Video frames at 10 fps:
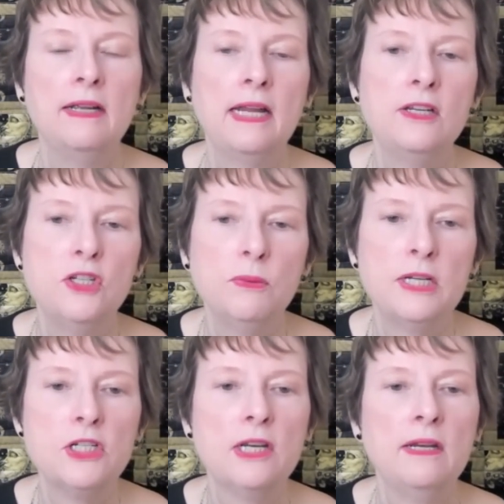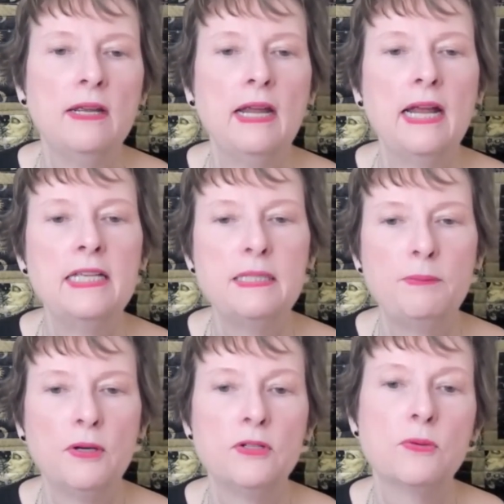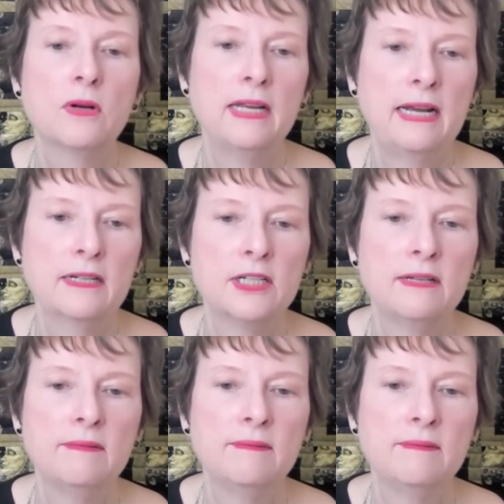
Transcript: intuition, and spiritual connection.